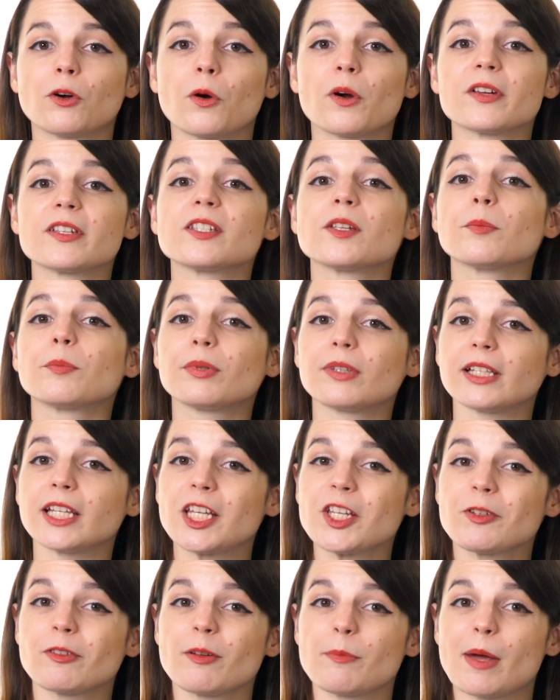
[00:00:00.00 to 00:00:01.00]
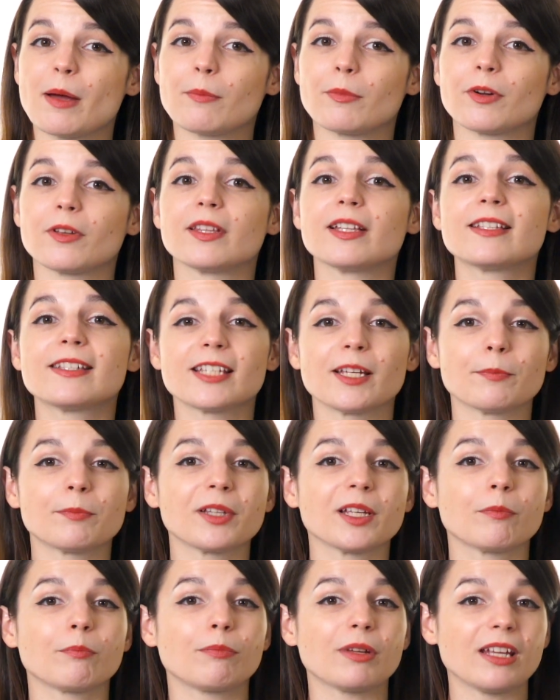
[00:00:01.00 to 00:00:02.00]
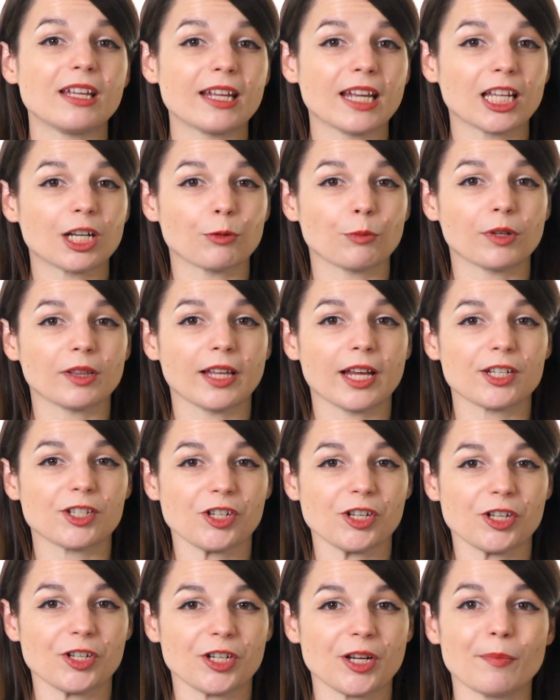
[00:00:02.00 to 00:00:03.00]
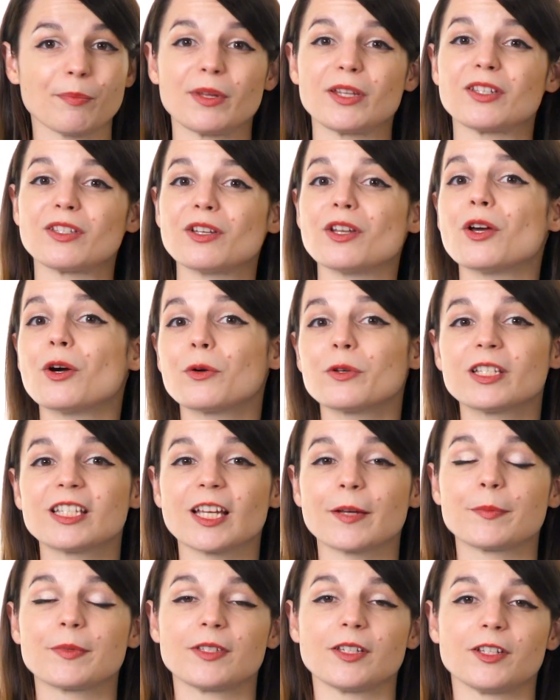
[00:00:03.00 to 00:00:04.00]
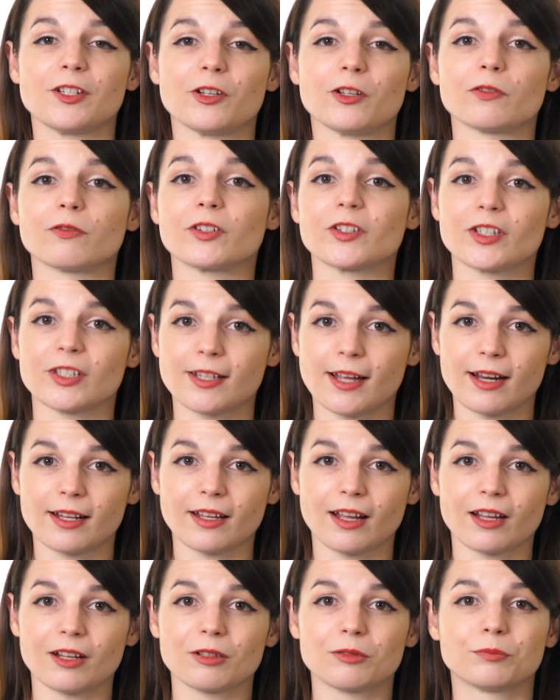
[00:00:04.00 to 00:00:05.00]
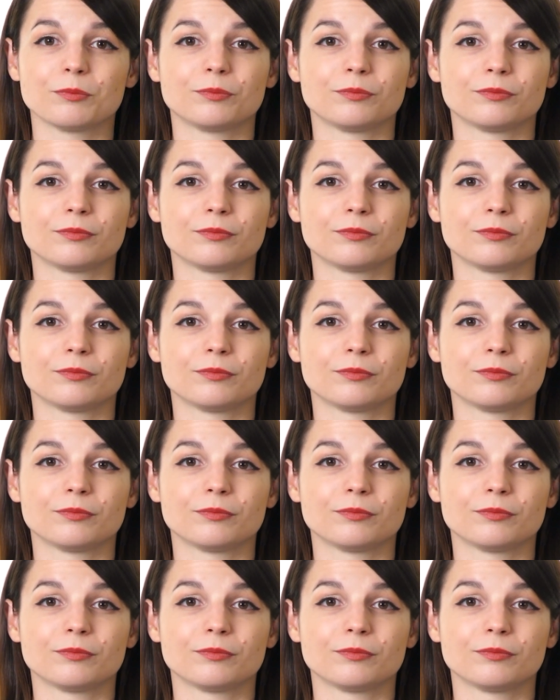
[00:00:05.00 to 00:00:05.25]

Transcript: course, please remember that simply being in a relationship is no substitute for studying.